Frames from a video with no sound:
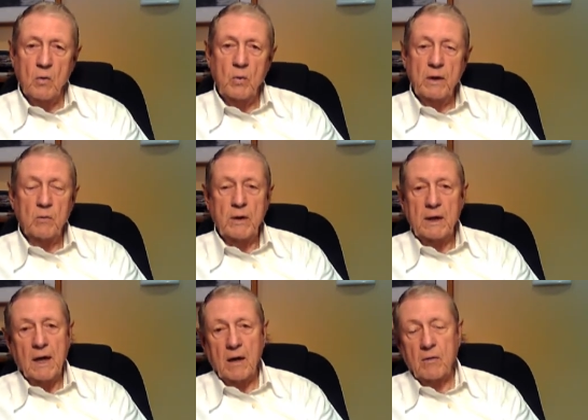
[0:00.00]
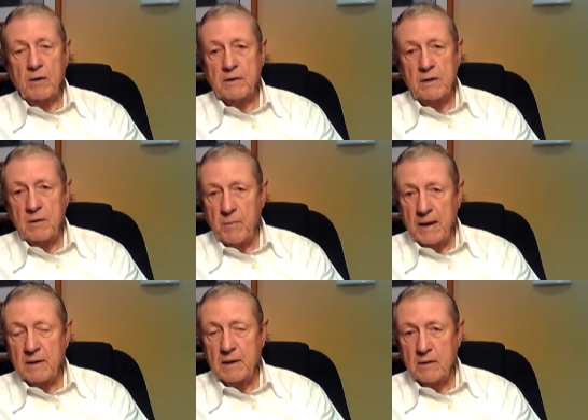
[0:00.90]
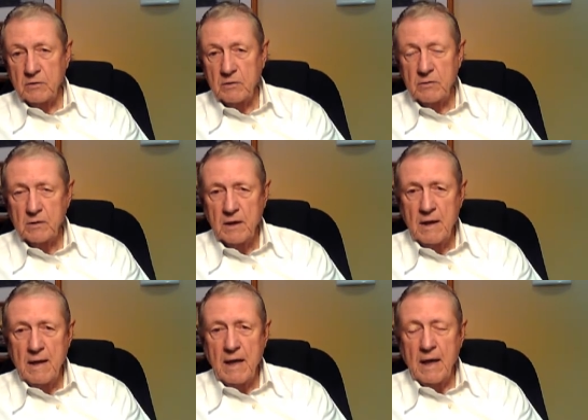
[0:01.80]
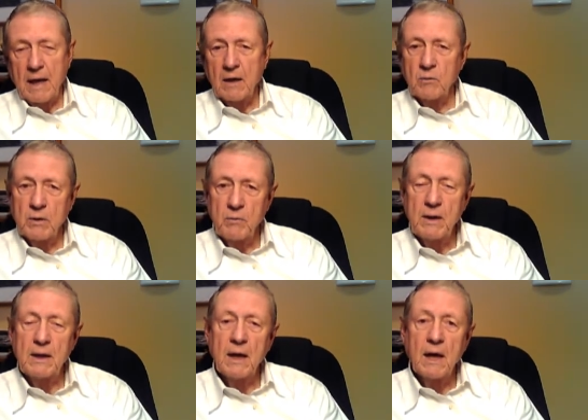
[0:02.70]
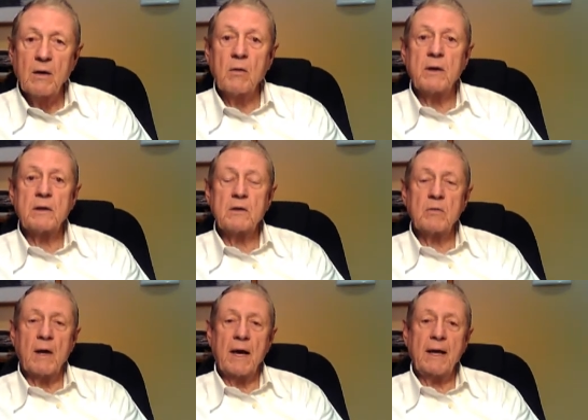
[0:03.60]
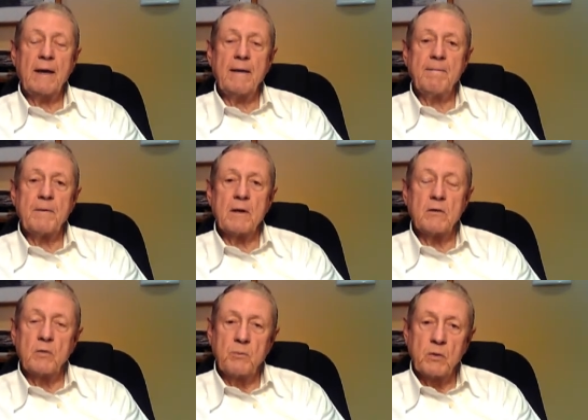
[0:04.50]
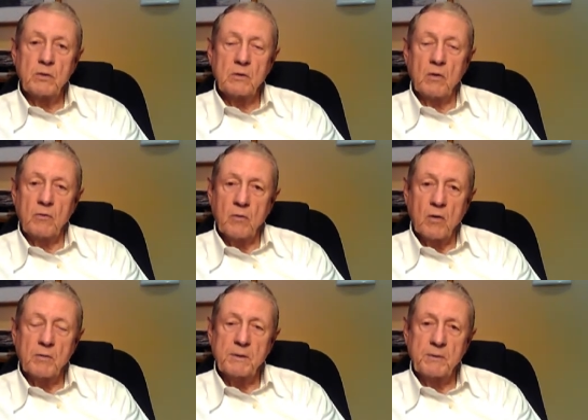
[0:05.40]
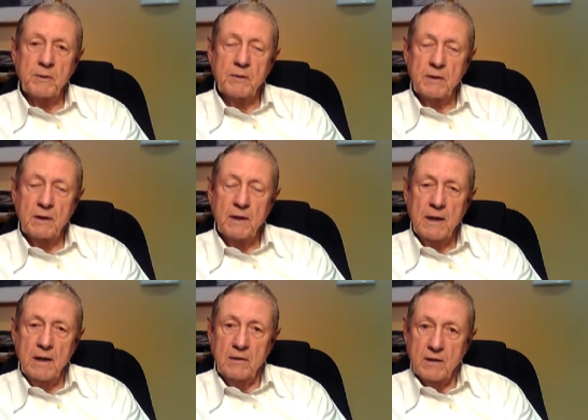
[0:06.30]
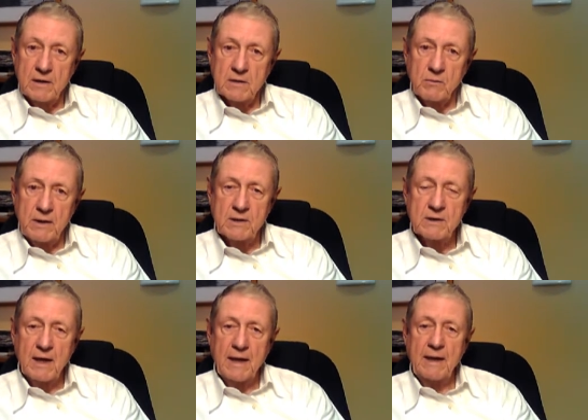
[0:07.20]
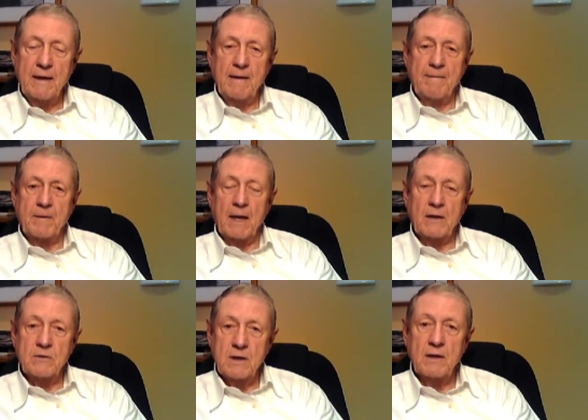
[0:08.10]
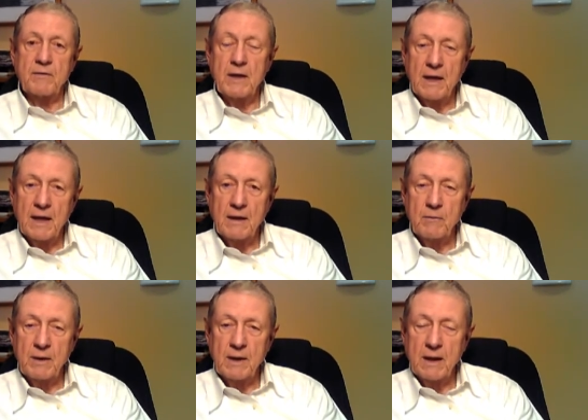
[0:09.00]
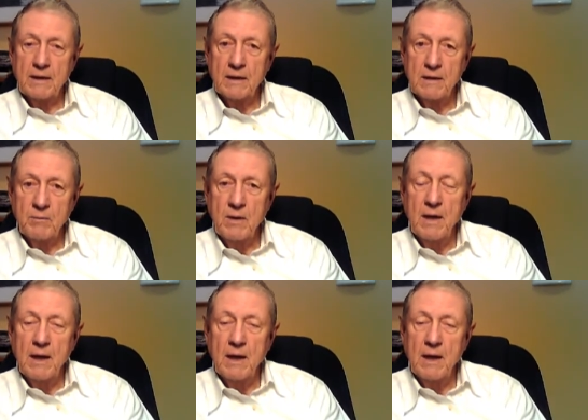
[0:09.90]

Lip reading: We really are going to debate issues, and we really are going to try to go forward with the things that we decide and see if we can't get them